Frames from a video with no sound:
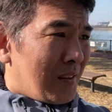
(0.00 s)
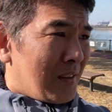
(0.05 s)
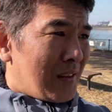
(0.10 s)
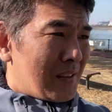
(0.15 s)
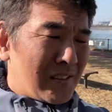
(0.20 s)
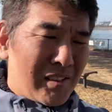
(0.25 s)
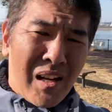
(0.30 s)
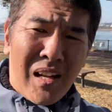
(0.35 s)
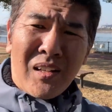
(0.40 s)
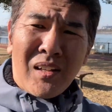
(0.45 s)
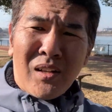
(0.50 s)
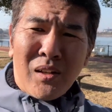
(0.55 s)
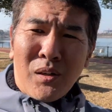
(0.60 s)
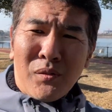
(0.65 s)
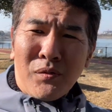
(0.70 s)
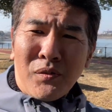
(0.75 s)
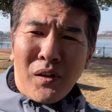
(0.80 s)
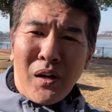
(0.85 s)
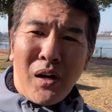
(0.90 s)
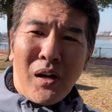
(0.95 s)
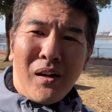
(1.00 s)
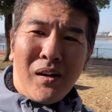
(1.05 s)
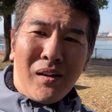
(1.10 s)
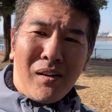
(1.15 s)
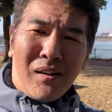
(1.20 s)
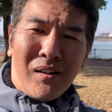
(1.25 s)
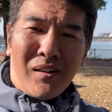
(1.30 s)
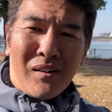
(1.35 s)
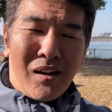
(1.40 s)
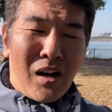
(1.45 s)
isn't that kind of
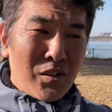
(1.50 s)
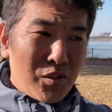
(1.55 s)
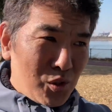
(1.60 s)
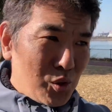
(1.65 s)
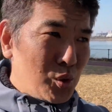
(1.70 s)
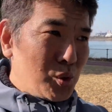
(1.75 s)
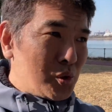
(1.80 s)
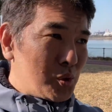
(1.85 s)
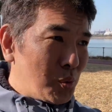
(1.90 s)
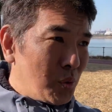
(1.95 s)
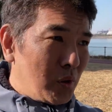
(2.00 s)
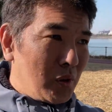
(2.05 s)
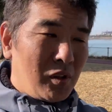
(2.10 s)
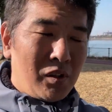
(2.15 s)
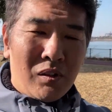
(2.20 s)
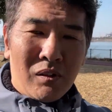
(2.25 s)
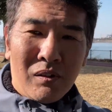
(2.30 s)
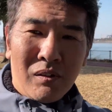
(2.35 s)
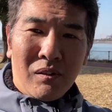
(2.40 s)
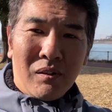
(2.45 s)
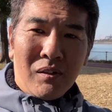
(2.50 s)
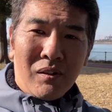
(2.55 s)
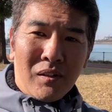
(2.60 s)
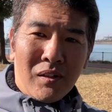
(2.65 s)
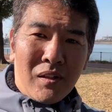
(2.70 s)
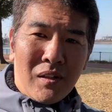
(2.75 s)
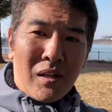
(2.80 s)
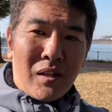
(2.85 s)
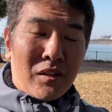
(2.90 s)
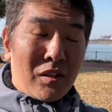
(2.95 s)
unusual?
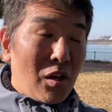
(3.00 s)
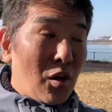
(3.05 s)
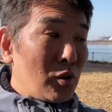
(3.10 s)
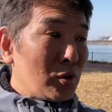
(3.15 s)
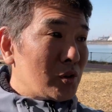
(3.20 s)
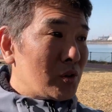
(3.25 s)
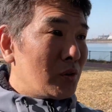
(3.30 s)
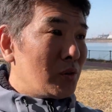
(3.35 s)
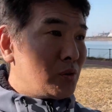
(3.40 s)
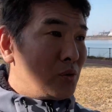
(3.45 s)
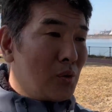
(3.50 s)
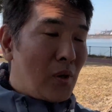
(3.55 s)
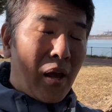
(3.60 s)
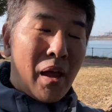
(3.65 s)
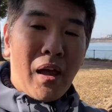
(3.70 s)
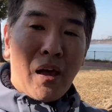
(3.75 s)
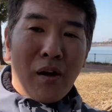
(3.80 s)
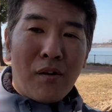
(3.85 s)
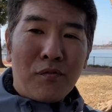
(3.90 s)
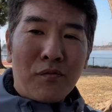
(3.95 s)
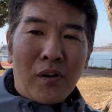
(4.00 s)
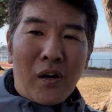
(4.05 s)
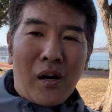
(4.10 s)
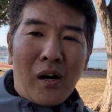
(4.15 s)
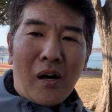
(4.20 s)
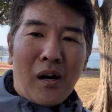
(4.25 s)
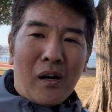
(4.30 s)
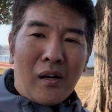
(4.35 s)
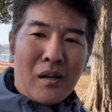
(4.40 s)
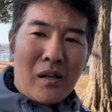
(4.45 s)
They also do have
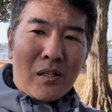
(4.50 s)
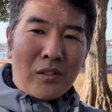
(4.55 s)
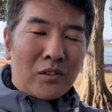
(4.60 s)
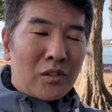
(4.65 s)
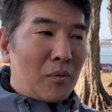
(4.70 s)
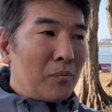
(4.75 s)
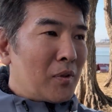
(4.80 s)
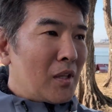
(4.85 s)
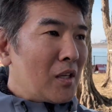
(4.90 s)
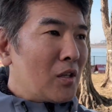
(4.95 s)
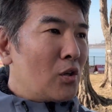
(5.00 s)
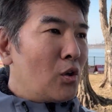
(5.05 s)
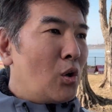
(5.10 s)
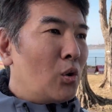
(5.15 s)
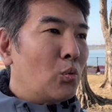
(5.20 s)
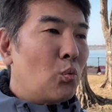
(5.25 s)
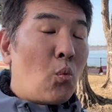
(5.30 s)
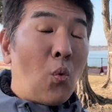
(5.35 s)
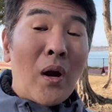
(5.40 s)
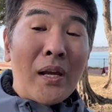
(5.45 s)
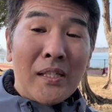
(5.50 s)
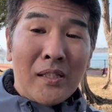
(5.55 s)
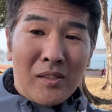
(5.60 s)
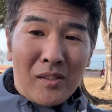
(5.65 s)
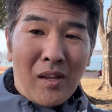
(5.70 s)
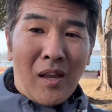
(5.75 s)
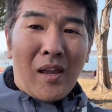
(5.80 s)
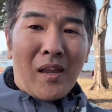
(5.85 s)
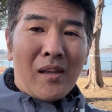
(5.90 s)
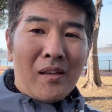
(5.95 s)
something called White
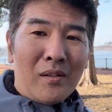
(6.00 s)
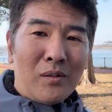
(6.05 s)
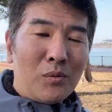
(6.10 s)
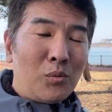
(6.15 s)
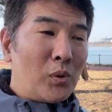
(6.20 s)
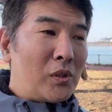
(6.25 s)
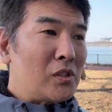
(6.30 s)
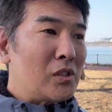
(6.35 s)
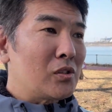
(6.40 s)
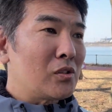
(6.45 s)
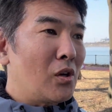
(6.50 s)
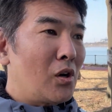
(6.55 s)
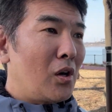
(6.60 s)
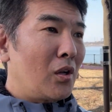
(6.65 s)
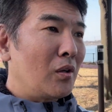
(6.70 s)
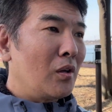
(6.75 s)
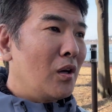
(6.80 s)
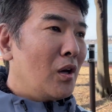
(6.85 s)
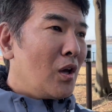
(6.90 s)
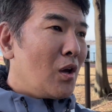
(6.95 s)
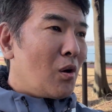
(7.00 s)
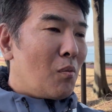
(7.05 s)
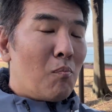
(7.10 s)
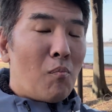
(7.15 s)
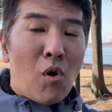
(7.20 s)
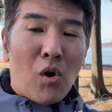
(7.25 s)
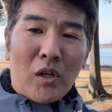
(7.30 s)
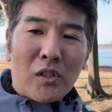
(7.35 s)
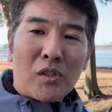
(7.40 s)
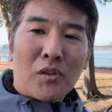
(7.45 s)
Day, which is on
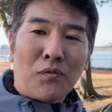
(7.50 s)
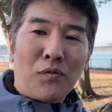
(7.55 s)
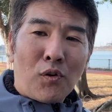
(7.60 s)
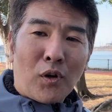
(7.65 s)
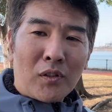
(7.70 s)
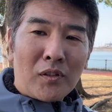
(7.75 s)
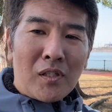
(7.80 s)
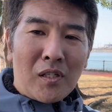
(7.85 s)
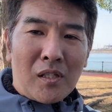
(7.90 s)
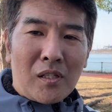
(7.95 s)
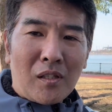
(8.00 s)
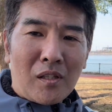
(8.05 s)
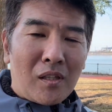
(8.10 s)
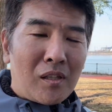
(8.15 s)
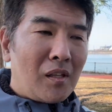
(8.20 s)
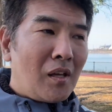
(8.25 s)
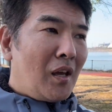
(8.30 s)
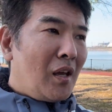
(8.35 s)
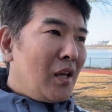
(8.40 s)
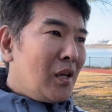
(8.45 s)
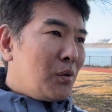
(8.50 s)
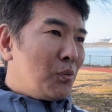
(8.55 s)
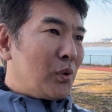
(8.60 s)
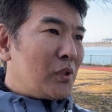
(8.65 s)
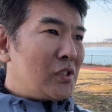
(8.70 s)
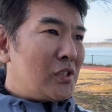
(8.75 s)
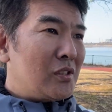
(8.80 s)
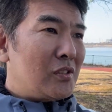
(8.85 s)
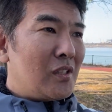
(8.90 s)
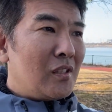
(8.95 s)
March 14th,
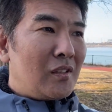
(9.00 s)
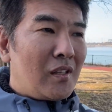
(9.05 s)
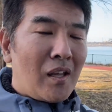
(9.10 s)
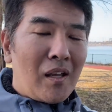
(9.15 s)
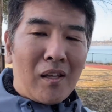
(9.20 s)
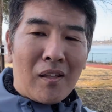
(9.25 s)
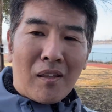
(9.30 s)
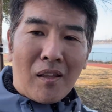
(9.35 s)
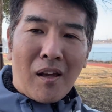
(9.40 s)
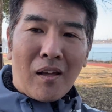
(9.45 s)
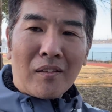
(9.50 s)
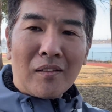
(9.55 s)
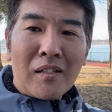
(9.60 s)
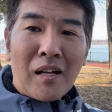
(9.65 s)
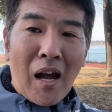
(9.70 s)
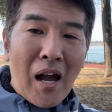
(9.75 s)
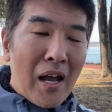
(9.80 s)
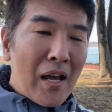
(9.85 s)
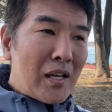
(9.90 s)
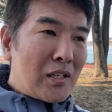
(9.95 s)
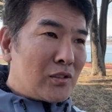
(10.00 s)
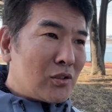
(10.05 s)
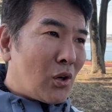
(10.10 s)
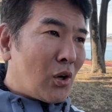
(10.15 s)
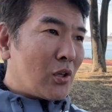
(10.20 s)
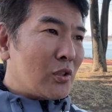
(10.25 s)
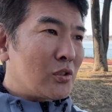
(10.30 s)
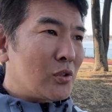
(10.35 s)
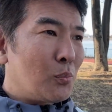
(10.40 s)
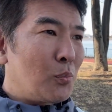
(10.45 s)
which is the day that guys
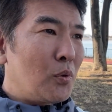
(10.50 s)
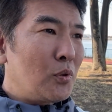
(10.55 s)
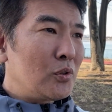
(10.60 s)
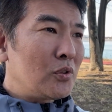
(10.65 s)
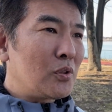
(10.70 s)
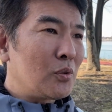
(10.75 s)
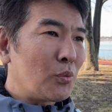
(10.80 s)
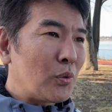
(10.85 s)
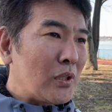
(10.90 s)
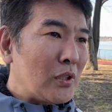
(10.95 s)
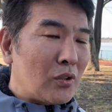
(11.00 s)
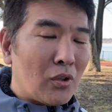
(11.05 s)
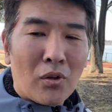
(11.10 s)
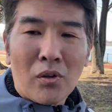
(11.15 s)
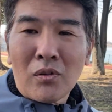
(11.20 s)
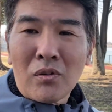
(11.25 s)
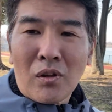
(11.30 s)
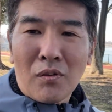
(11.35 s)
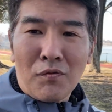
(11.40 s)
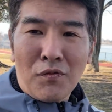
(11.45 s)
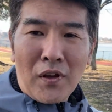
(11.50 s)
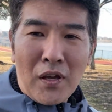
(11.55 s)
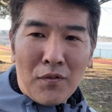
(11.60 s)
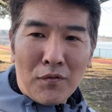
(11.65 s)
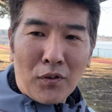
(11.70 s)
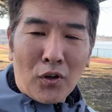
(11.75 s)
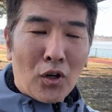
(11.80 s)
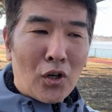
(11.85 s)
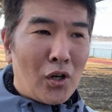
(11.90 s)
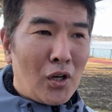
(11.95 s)
are supposed to return the
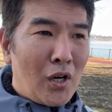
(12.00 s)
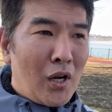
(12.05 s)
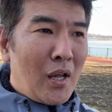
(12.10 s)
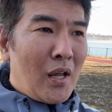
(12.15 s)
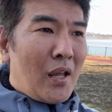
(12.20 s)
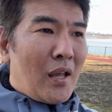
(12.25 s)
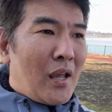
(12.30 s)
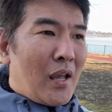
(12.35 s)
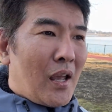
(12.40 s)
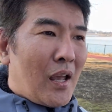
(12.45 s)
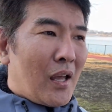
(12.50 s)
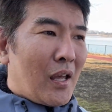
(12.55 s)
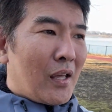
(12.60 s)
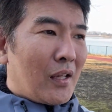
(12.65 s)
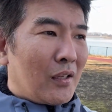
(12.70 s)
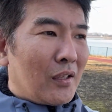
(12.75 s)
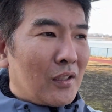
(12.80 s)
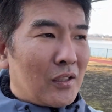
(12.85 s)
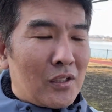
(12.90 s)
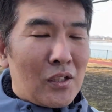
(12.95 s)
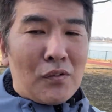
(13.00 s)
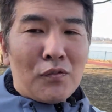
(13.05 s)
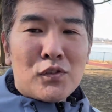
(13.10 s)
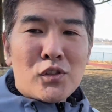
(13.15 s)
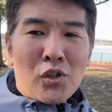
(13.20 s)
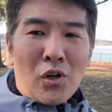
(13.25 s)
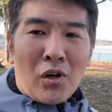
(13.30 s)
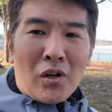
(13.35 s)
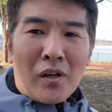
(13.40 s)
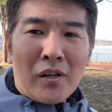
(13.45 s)
favor and give
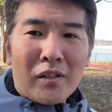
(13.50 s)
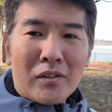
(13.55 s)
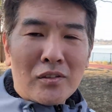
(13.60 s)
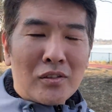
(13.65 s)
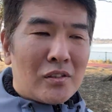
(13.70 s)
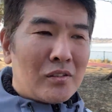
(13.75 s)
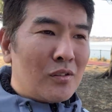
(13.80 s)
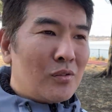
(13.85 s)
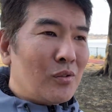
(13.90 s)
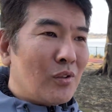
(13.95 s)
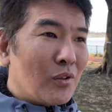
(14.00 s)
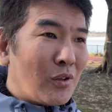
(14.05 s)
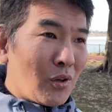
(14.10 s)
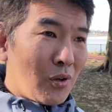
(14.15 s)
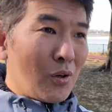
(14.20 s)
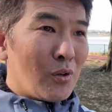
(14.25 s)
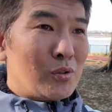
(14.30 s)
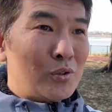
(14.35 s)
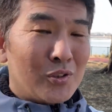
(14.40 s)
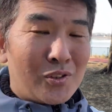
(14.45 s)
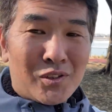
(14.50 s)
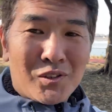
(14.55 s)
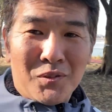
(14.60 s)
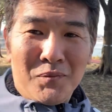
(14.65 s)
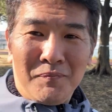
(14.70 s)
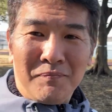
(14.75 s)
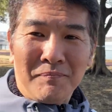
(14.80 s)
chocolates to the girls.